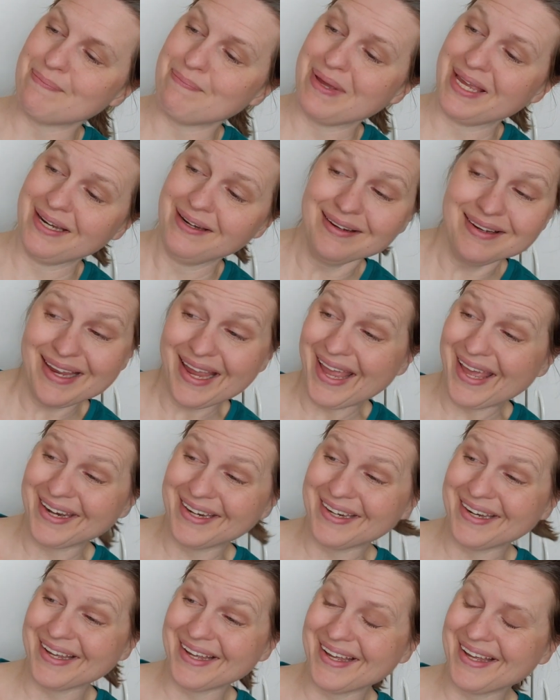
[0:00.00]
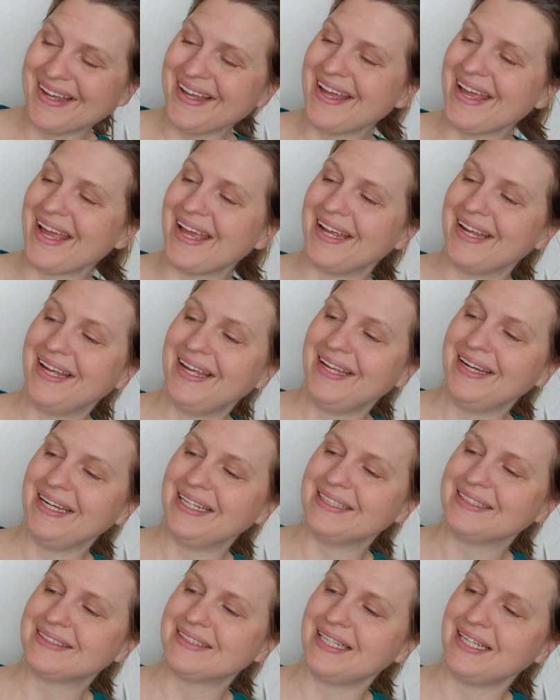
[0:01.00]
Made in Canada, and
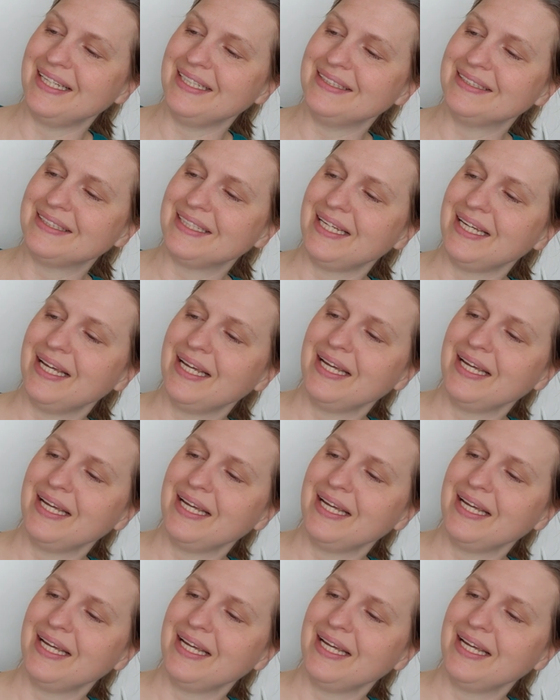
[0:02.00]
it says,